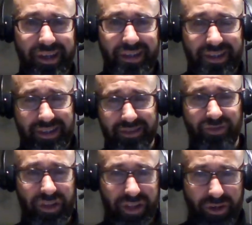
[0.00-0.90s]
to this
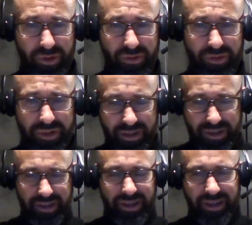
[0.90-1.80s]
video
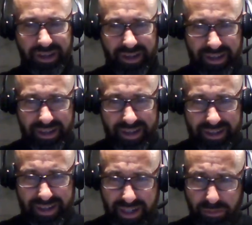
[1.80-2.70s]

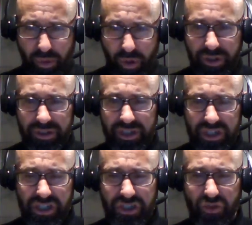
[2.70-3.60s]
did he put, did
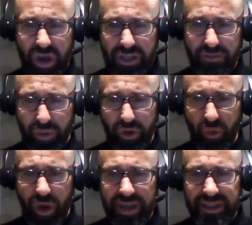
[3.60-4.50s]
Jesus Christ put
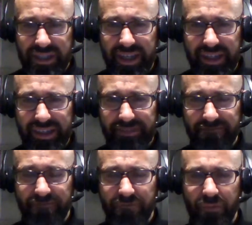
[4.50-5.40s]
away sin
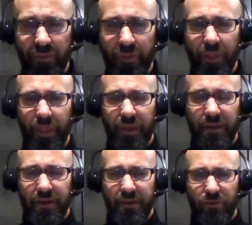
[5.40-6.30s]

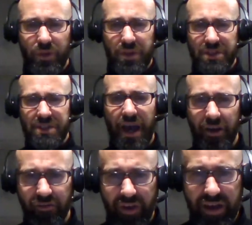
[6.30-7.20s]
with his
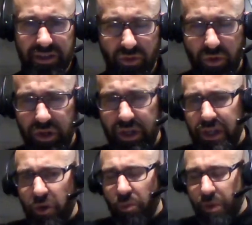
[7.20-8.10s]
sacrifice, or did
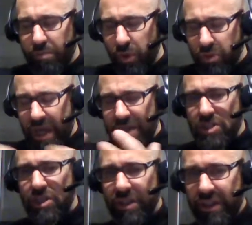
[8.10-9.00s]
he only
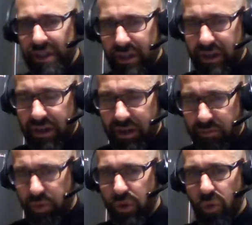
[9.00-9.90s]
potentially
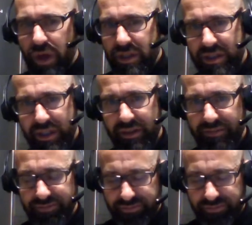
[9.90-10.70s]
put away sin